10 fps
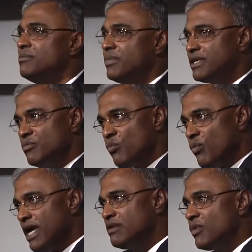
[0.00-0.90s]
But
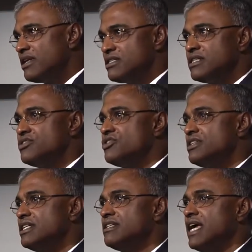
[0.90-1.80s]
when one is
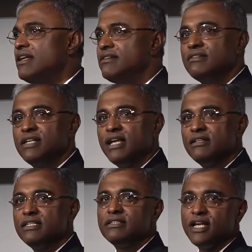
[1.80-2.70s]
considering
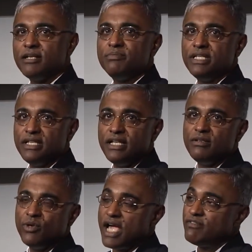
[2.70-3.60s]
tailoring therapy,
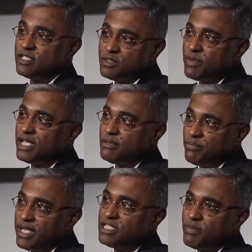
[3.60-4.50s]
then we have to
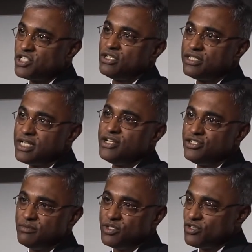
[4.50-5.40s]
pay special
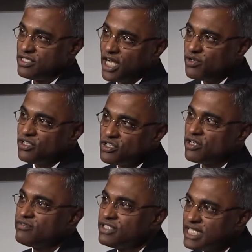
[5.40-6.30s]
attention, because now you're
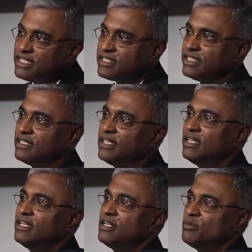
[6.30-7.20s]
sort of tinkering
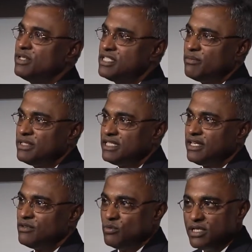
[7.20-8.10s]
with something
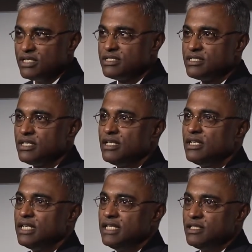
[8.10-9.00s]
that works
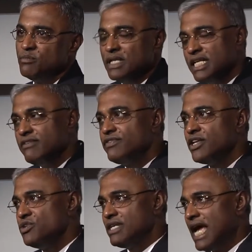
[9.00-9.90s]
in the belief
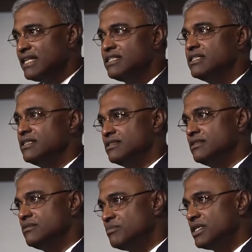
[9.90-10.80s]
that you can tinker,
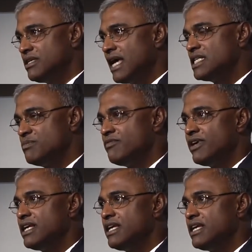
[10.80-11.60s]
but has to be very